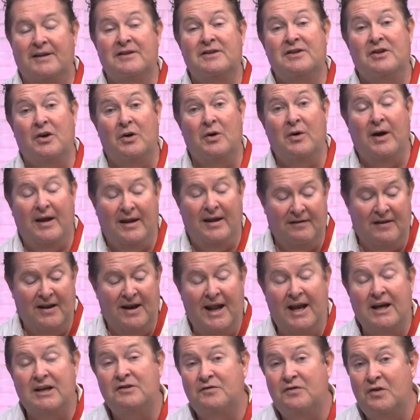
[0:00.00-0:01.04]
So in the
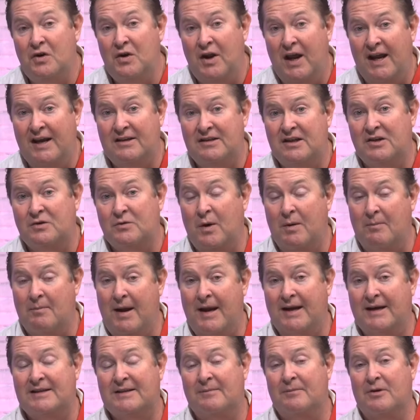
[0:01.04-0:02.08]
next few days, as we
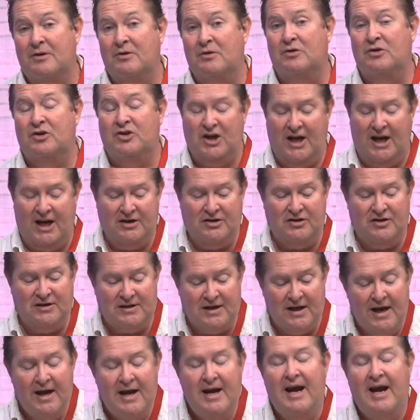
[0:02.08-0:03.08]
make some of those changes,